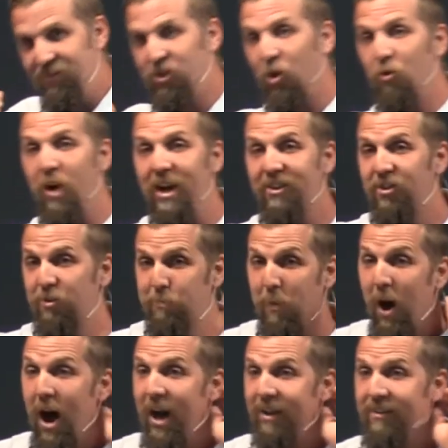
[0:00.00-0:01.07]
is the right
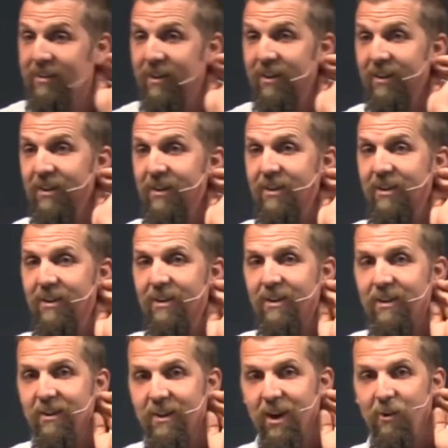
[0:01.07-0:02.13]
spot.
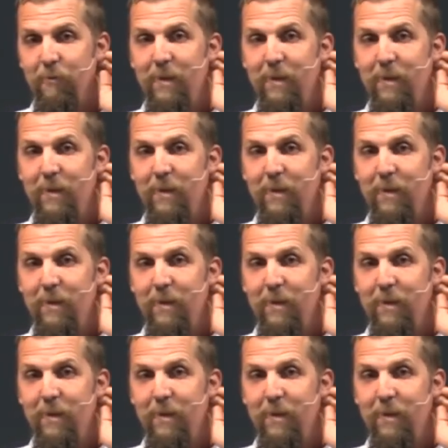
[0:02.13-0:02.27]
Now